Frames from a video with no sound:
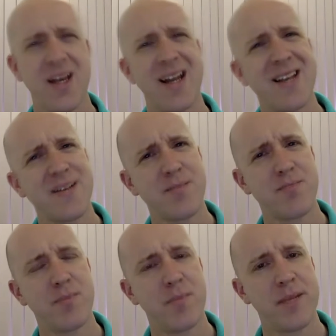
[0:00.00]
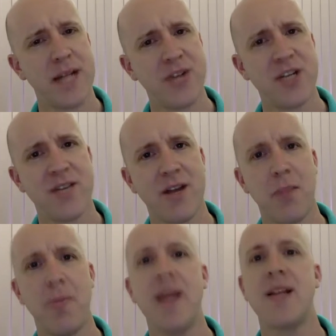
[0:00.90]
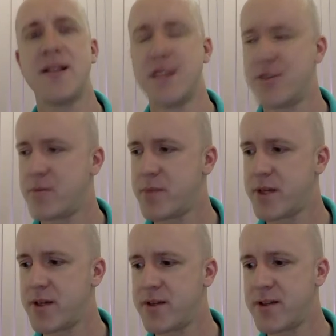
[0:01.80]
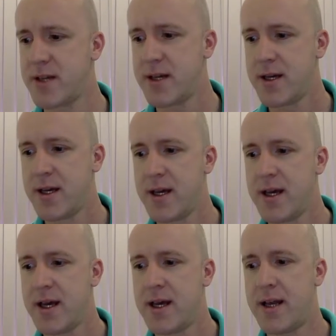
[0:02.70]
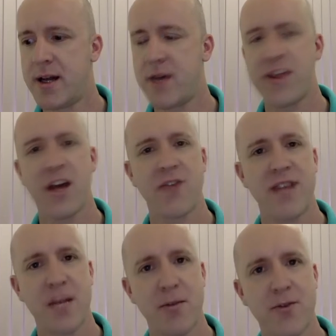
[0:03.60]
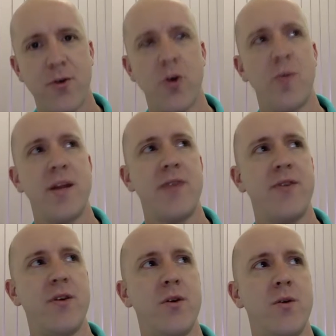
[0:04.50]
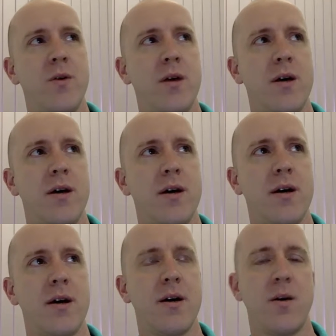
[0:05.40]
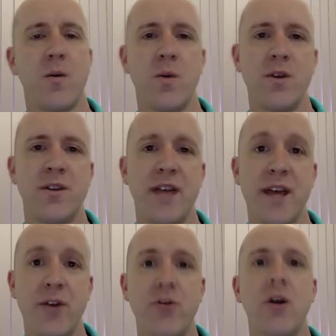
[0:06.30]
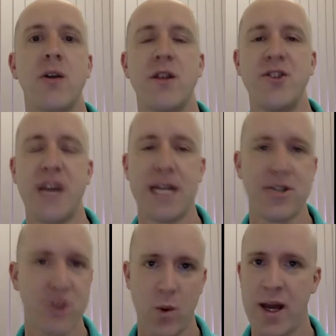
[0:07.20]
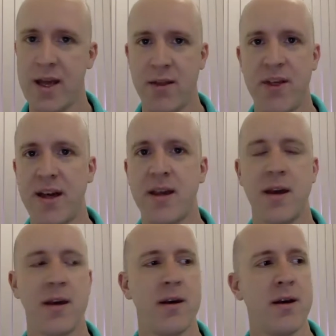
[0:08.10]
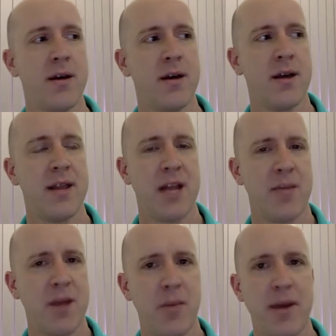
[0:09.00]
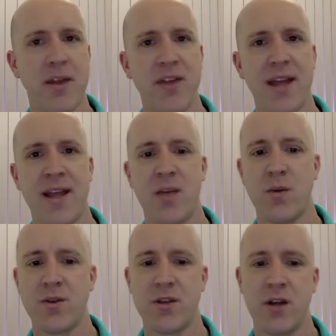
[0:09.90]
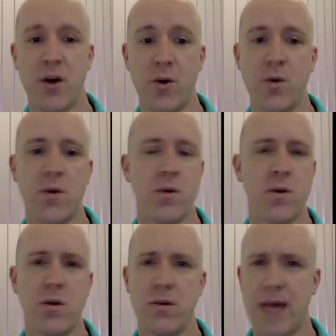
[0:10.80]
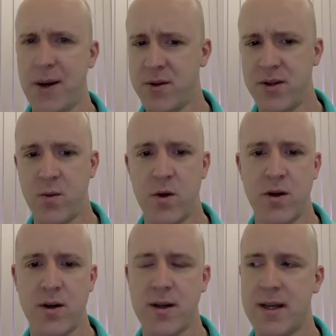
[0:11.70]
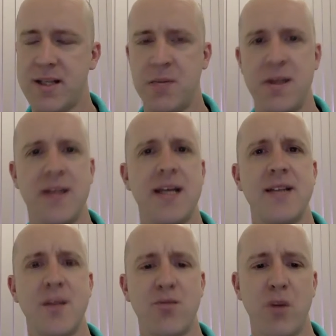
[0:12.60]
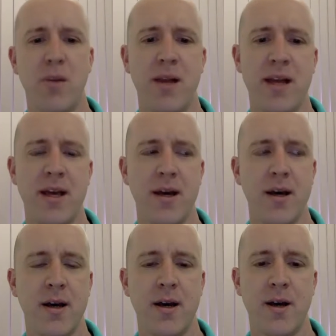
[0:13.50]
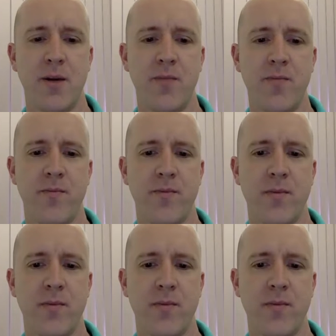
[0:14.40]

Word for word: And it's potentially a very big decision because, you know, I think I've said it before, but if you uh, were to take a drug that changed the way you think, that'd be a big thing. You'd want to know, well, how does it work? Has it been tested properly? Um,